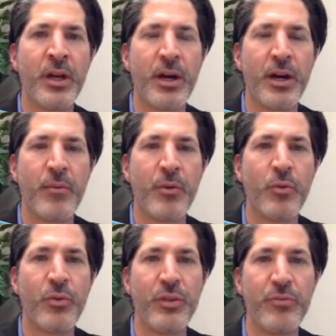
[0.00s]
Um,
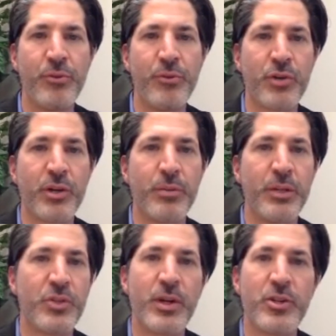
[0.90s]
the Food and Drug
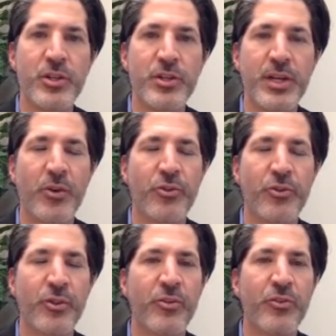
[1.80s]
Administration tells
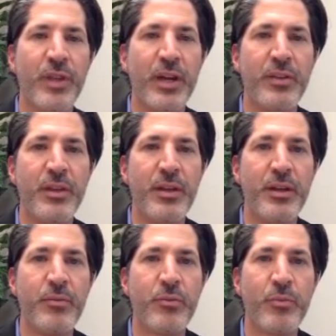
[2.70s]
us that
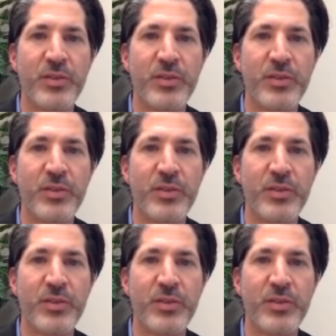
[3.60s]
the